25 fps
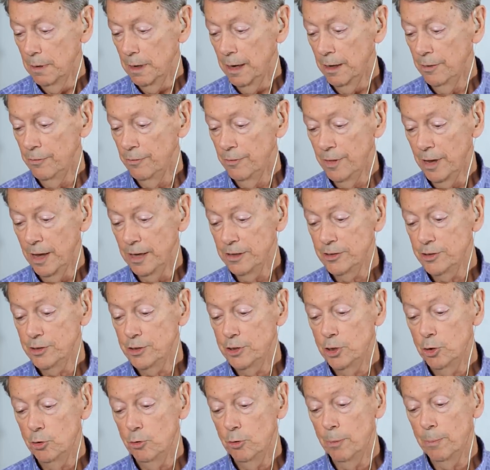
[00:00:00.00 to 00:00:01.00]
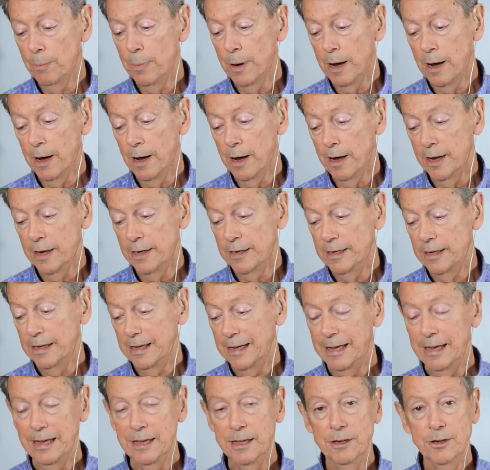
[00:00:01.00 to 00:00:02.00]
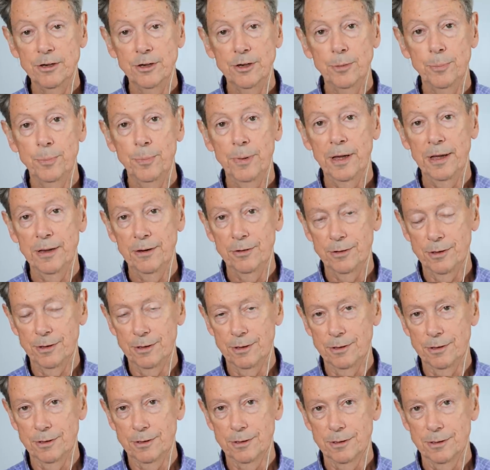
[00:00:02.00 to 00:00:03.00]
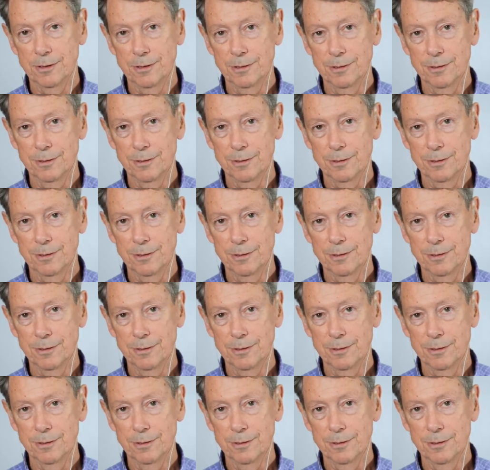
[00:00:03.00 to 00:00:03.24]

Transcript: And thus you abide independent.